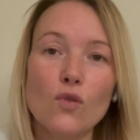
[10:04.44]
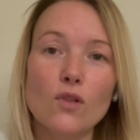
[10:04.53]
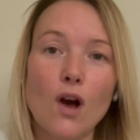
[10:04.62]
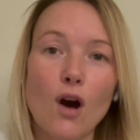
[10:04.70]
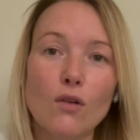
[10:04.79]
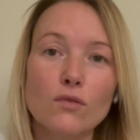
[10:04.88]

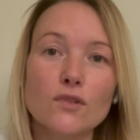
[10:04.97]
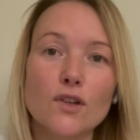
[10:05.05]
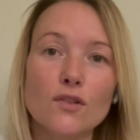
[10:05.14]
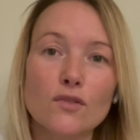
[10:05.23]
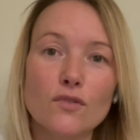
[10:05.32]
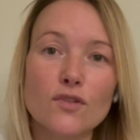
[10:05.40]
hold a
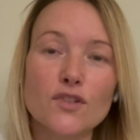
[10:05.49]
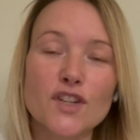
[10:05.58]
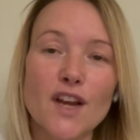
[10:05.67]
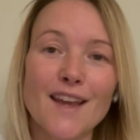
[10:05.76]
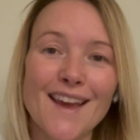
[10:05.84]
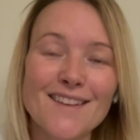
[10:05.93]
grudge
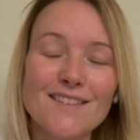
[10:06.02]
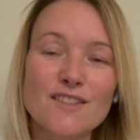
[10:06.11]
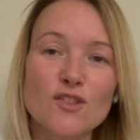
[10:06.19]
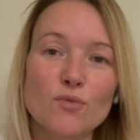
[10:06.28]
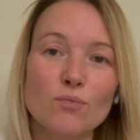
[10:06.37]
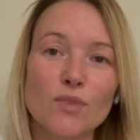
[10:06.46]
against
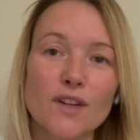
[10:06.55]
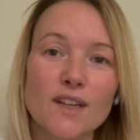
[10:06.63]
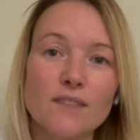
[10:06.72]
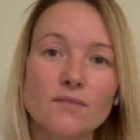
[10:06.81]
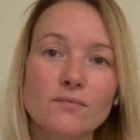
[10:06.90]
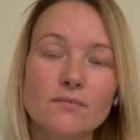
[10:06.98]

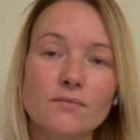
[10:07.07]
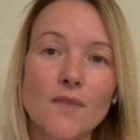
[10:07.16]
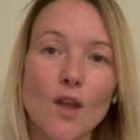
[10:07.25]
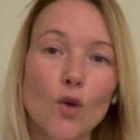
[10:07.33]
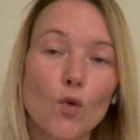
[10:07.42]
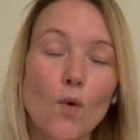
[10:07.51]
somebody
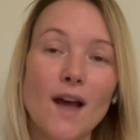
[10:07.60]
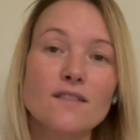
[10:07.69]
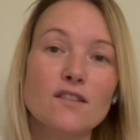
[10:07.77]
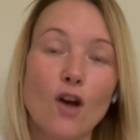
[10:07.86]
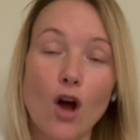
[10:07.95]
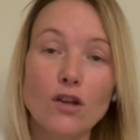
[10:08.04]
who has
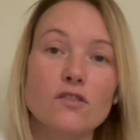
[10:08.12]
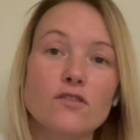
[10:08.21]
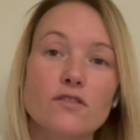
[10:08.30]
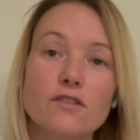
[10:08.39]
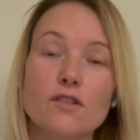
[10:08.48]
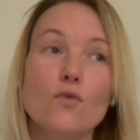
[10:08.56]
conned
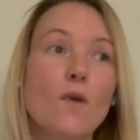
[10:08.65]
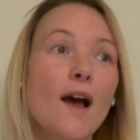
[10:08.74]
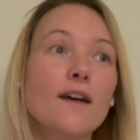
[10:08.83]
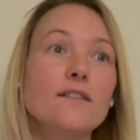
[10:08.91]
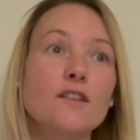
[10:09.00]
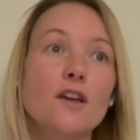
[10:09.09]
us, who
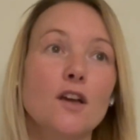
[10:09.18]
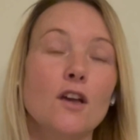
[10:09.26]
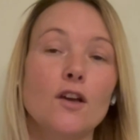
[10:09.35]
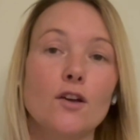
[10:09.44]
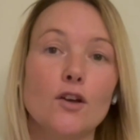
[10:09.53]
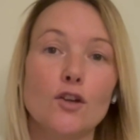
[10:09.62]
has
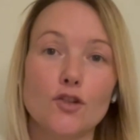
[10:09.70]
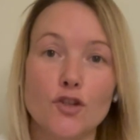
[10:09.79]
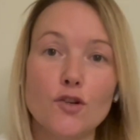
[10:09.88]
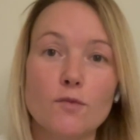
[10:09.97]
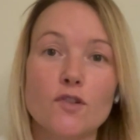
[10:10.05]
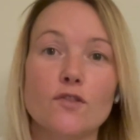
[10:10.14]

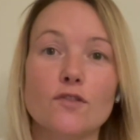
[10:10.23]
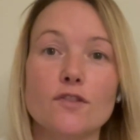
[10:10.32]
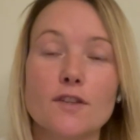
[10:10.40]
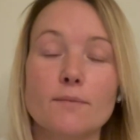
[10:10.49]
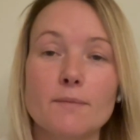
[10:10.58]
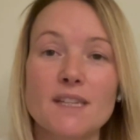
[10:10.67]
duped
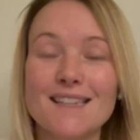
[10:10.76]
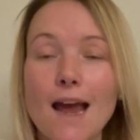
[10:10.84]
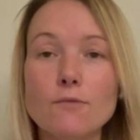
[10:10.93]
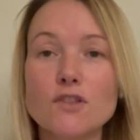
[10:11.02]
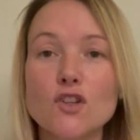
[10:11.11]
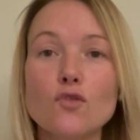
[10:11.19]
us. It's
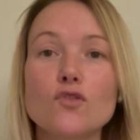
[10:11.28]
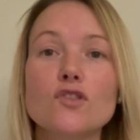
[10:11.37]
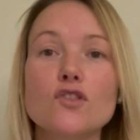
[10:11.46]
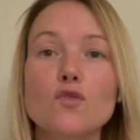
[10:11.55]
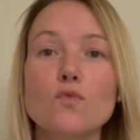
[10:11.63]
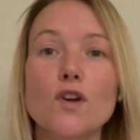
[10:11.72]
down to us
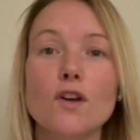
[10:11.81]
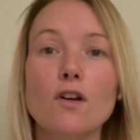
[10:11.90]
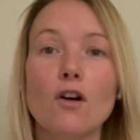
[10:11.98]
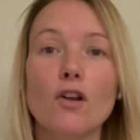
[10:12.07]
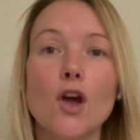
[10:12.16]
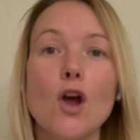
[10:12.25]
to work
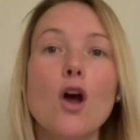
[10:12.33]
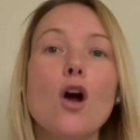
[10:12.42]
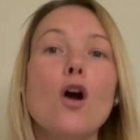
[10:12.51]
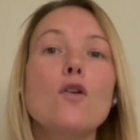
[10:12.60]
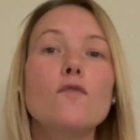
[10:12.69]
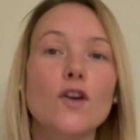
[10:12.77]
on
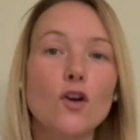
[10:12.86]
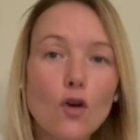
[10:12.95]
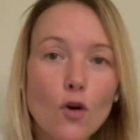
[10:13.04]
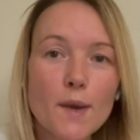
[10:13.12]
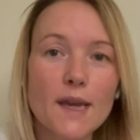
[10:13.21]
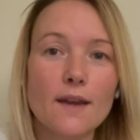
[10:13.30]

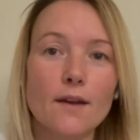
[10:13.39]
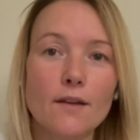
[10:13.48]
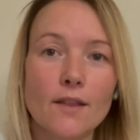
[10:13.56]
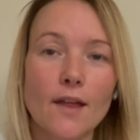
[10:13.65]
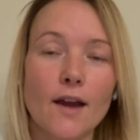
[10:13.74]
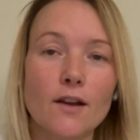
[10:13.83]
overcoming
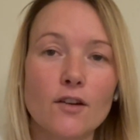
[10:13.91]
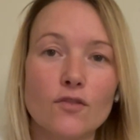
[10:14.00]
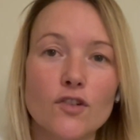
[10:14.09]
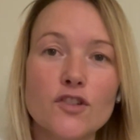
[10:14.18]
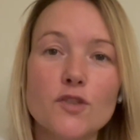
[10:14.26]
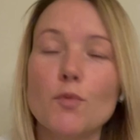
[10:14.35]
that
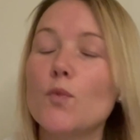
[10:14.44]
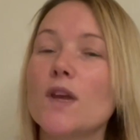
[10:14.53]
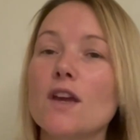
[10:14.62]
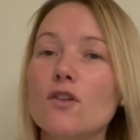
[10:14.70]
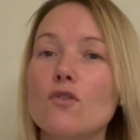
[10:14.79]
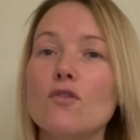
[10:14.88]
grudge, but we
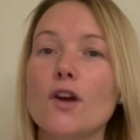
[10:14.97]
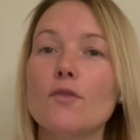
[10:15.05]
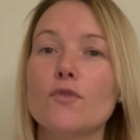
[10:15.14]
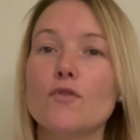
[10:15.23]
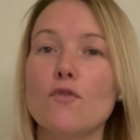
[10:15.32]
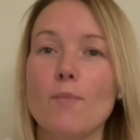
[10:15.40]
can all go
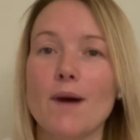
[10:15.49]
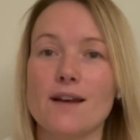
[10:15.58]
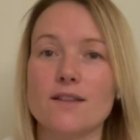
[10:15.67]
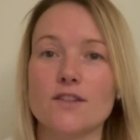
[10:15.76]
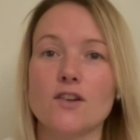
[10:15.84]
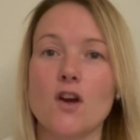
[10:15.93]
through a
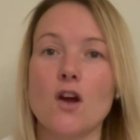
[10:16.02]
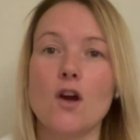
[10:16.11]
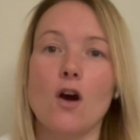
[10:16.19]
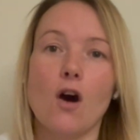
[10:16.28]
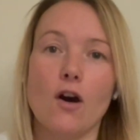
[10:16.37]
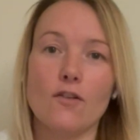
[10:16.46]
pattern
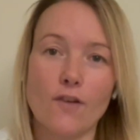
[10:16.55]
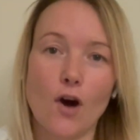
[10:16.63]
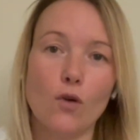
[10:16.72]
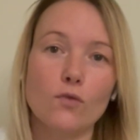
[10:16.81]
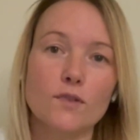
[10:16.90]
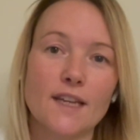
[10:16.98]
of
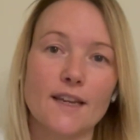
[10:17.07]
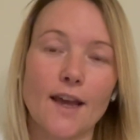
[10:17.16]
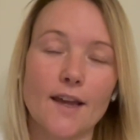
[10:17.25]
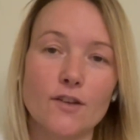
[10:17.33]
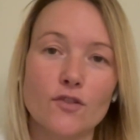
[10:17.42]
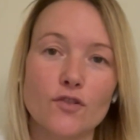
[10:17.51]
holding a
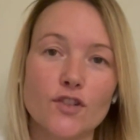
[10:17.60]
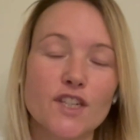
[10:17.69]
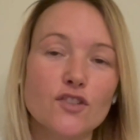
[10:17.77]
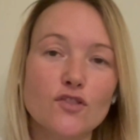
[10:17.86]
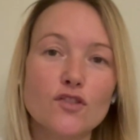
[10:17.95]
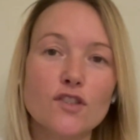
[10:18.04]
grudge.
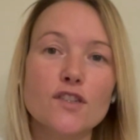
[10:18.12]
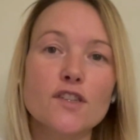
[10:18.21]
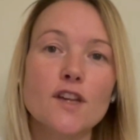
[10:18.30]
It doesn't